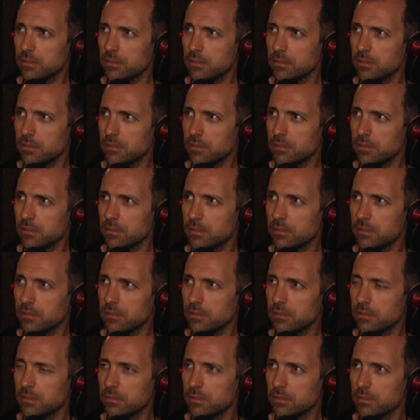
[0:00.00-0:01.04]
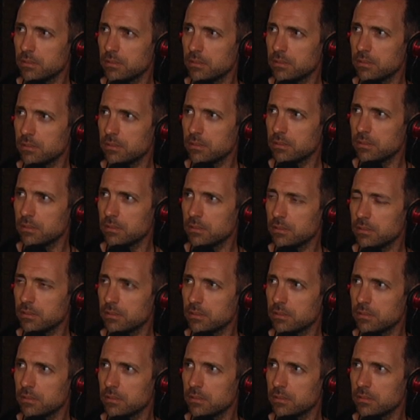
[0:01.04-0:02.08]

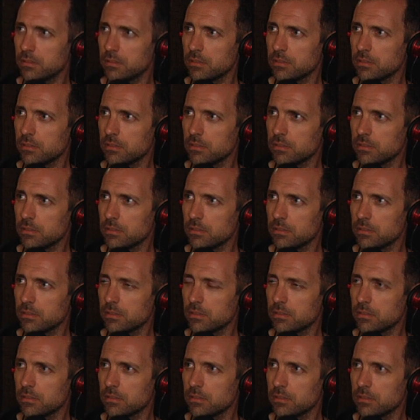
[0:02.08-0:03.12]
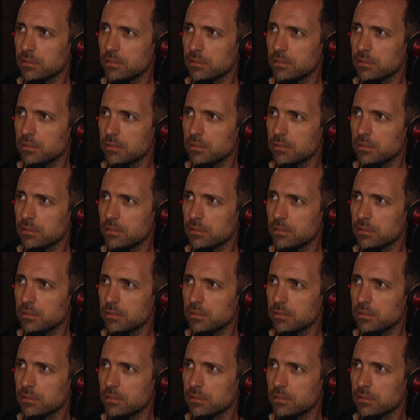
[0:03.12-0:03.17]
This person isn't speaking.